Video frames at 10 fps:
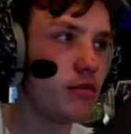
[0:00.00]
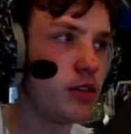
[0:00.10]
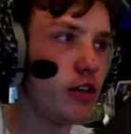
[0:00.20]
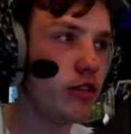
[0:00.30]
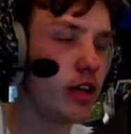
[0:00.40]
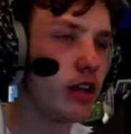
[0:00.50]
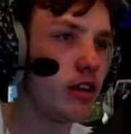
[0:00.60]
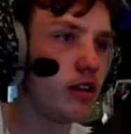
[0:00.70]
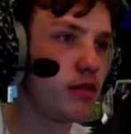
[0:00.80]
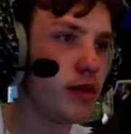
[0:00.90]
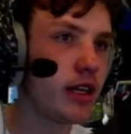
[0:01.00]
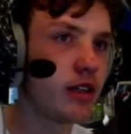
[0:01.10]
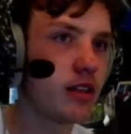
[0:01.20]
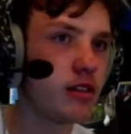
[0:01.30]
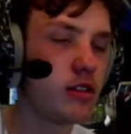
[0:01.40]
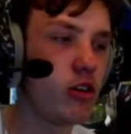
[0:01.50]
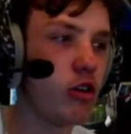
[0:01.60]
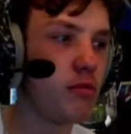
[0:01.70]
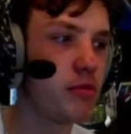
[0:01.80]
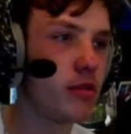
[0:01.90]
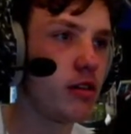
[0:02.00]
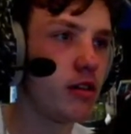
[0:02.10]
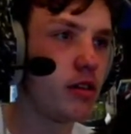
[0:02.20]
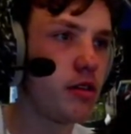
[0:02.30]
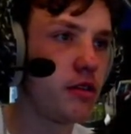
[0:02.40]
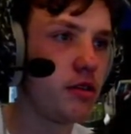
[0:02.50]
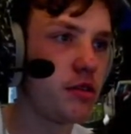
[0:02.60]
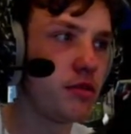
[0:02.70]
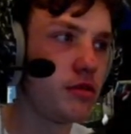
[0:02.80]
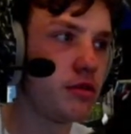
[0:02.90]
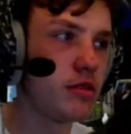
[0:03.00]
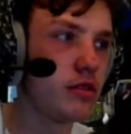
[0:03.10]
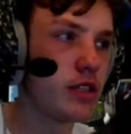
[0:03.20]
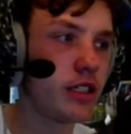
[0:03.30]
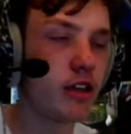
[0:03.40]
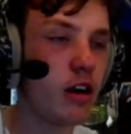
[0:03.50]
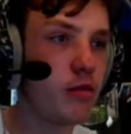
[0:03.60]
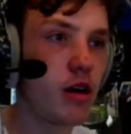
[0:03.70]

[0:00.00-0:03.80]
Joking. Making us stop. So I don't know